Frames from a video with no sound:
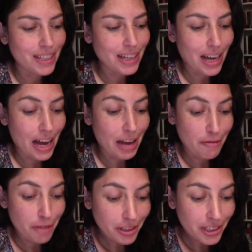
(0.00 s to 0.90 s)
I
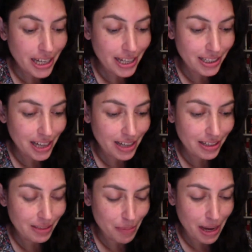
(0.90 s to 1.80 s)
feel that
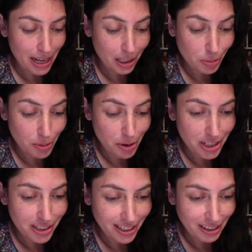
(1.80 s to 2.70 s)
my
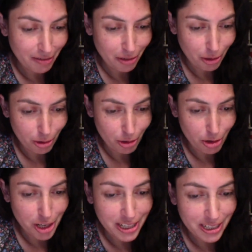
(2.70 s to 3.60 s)
experience as
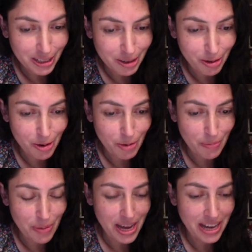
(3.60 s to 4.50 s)
photojournalist in
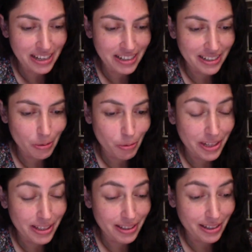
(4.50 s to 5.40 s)
Colombia
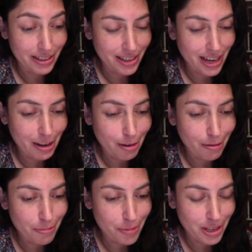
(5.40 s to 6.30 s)
with this kind
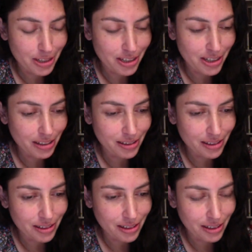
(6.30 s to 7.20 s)
of president
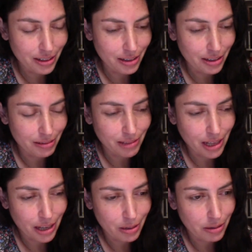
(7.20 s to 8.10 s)

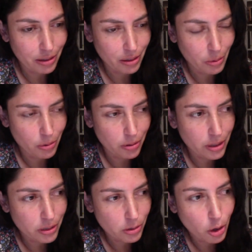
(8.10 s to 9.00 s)
that
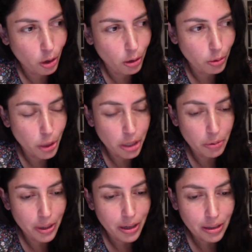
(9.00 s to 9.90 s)
is called
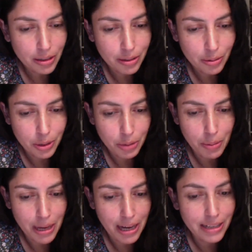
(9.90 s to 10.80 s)
Uribe
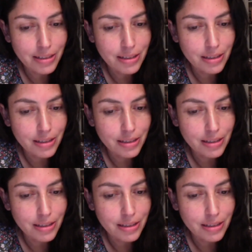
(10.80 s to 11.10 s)
Vélez.